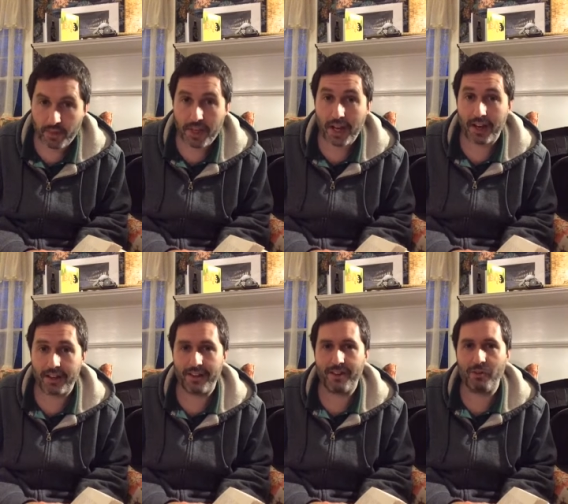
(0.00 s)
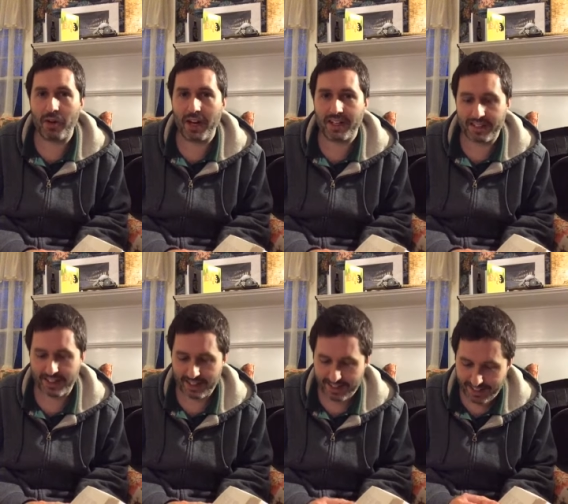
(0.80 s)
Yeah, right.
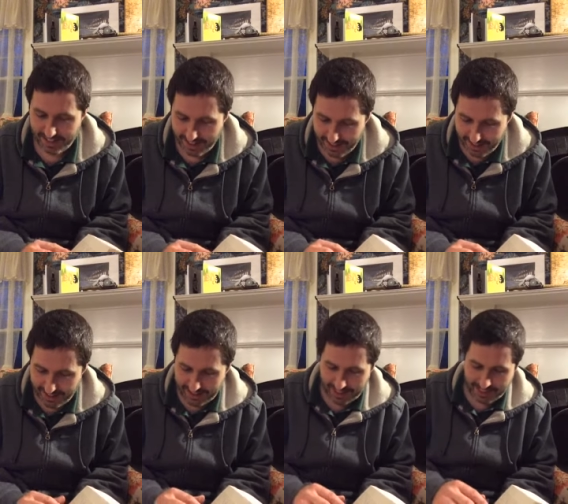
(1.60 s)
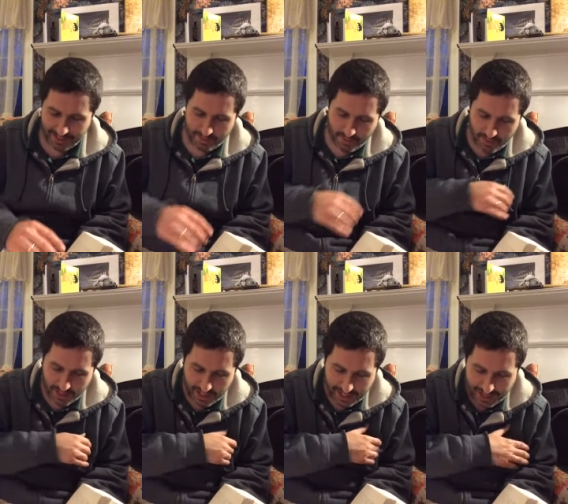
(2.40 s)
Less than
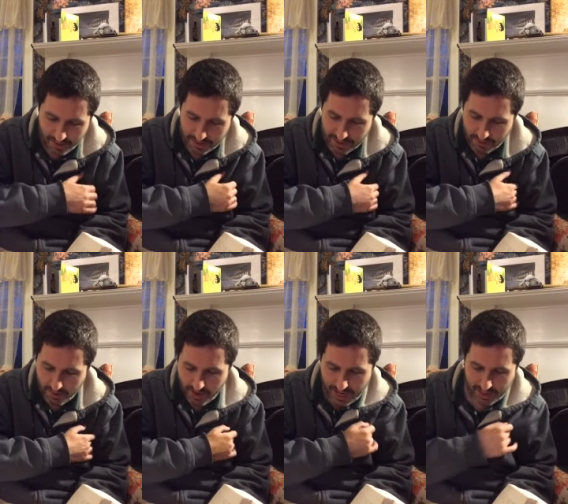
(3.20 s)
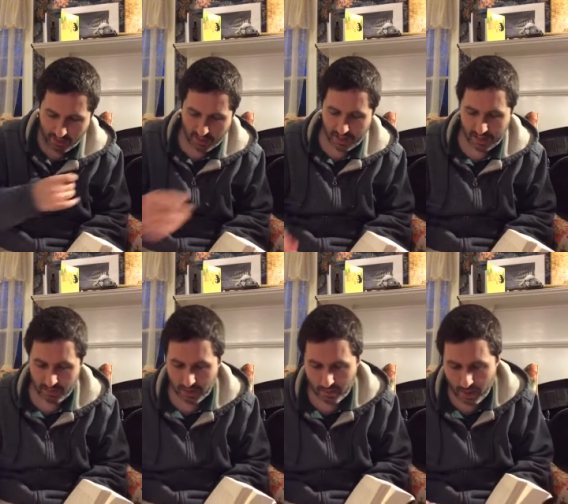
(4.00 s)
48 hours after I had the run in
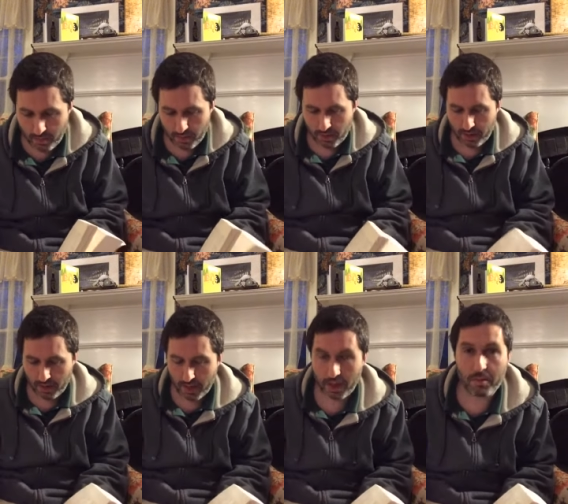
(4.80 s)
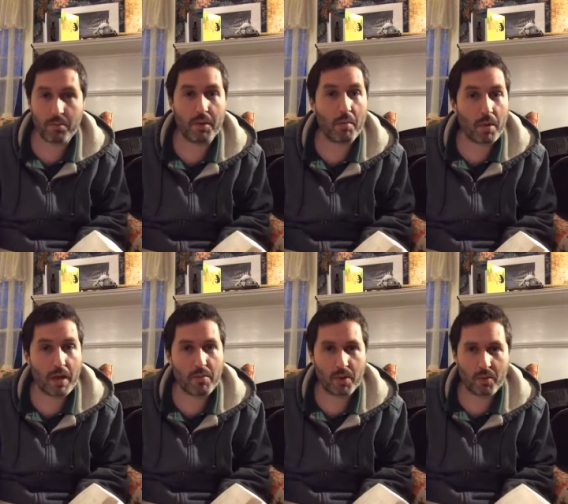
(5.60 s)
with the, papal, the to
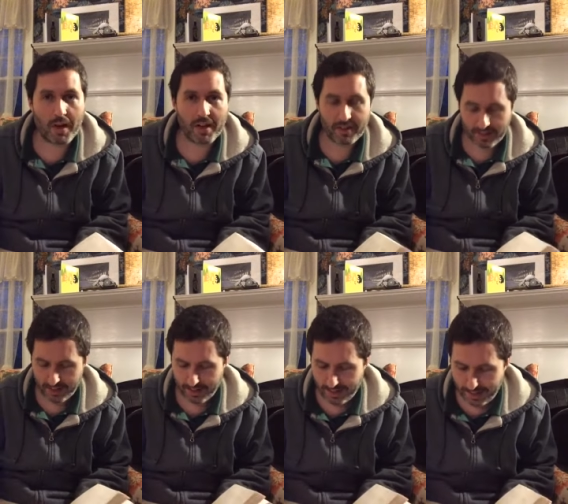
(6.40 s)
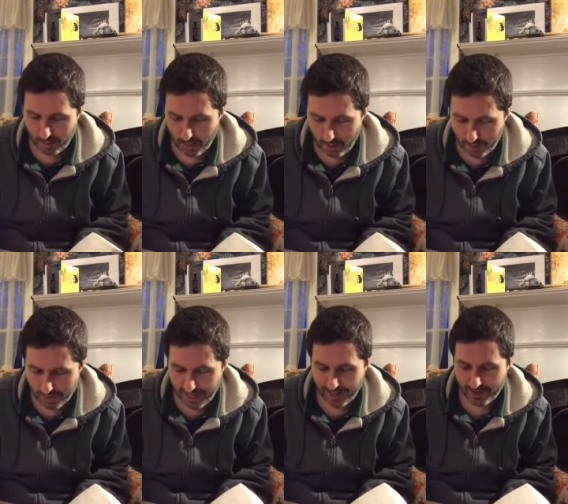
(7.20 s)
people. Wow. The purple
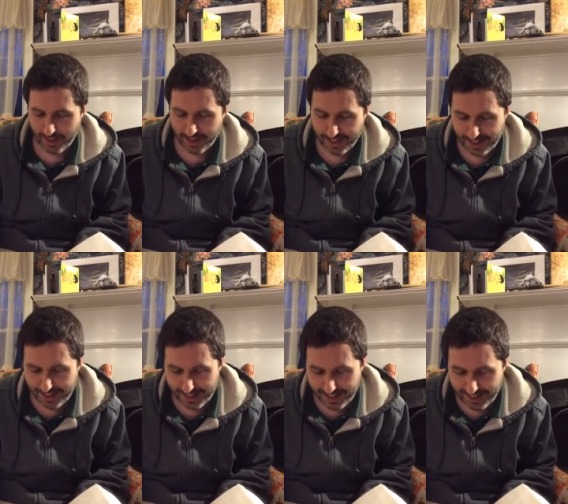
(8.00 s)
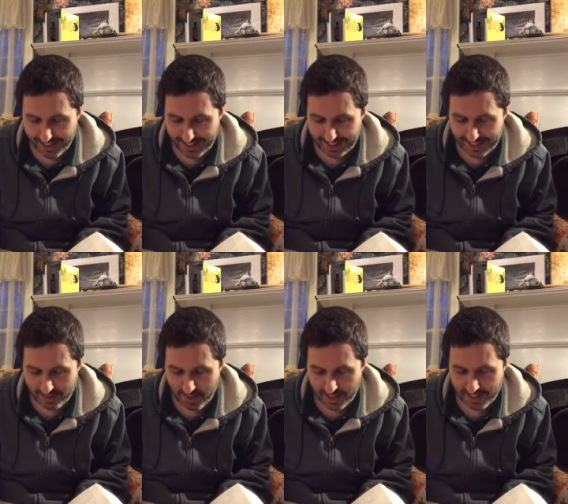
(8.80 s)
caterer. I get
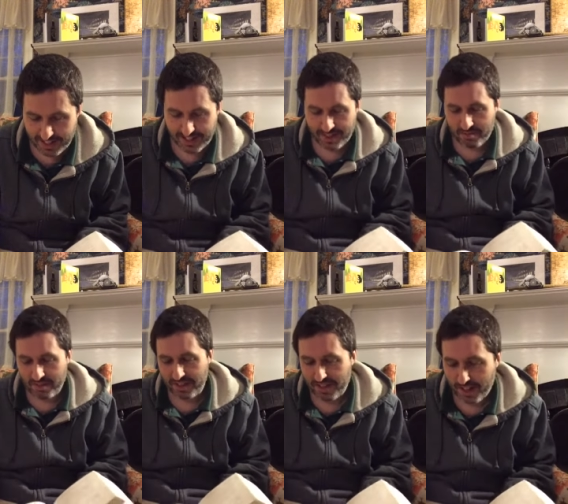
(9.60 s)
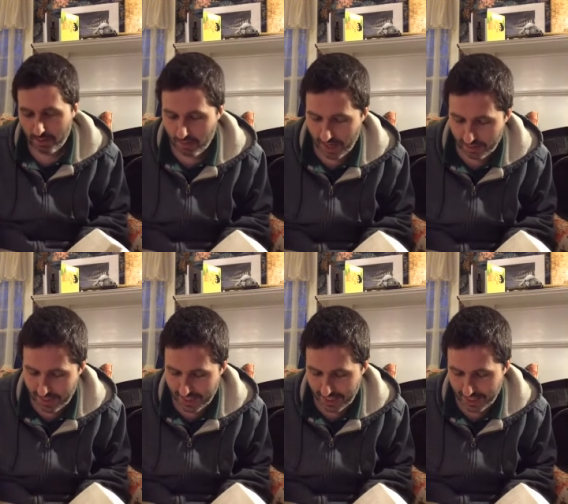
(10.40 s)
this message, and Bob
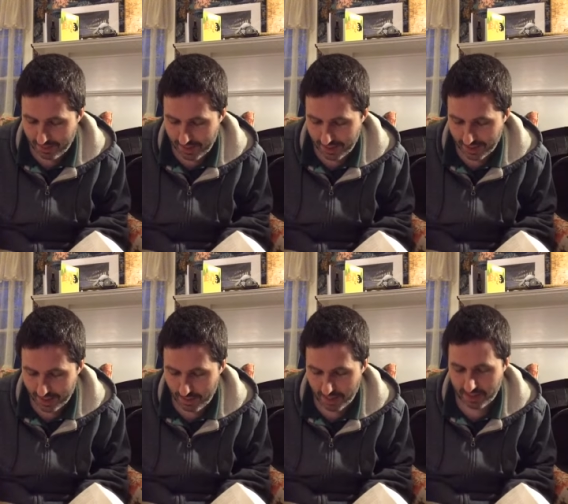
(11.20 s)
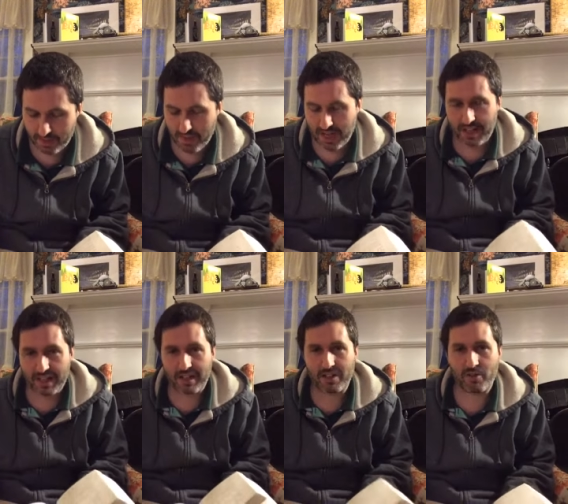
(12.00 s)
the Anonymous expects me
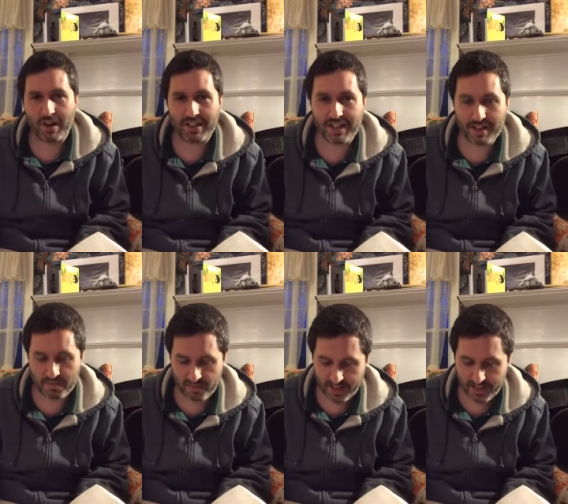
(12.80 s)
to trust him?